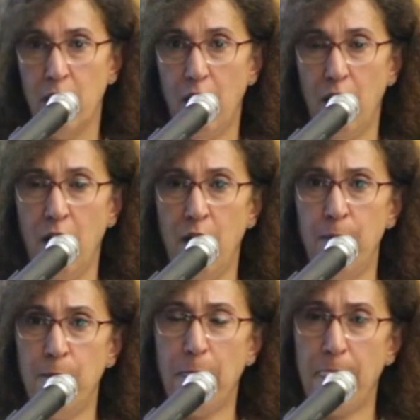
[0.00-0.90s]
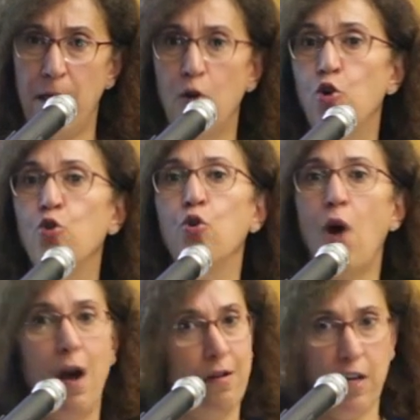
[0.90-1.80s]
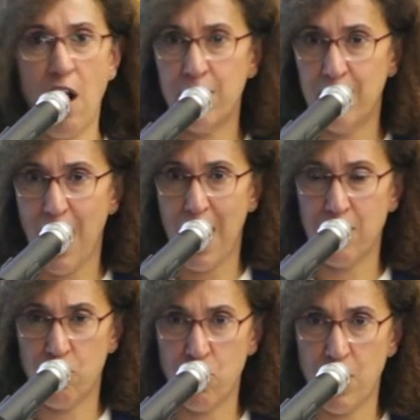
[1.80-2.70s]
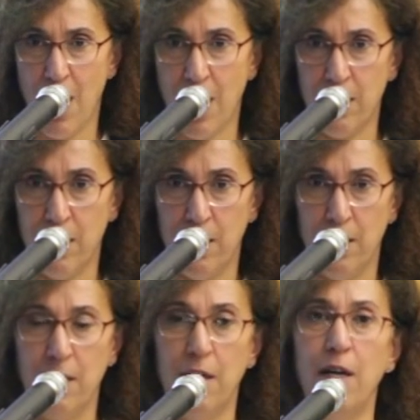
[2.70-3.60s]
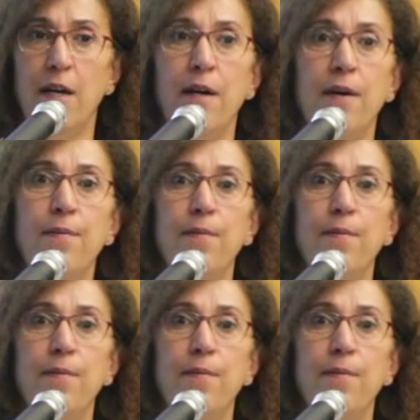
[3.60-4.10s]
um, who are regarded as Shia uh,